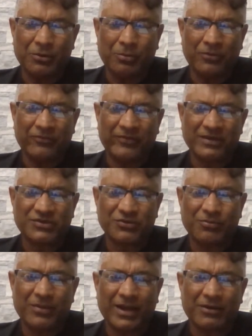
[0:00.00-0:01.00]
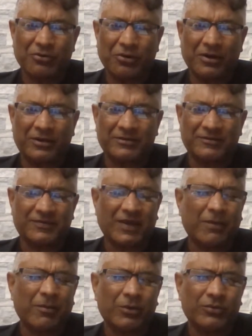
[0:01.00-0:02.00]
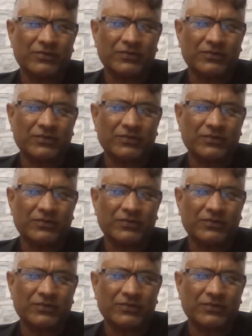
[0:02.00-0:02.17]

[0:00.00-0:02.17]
professional background at the time I was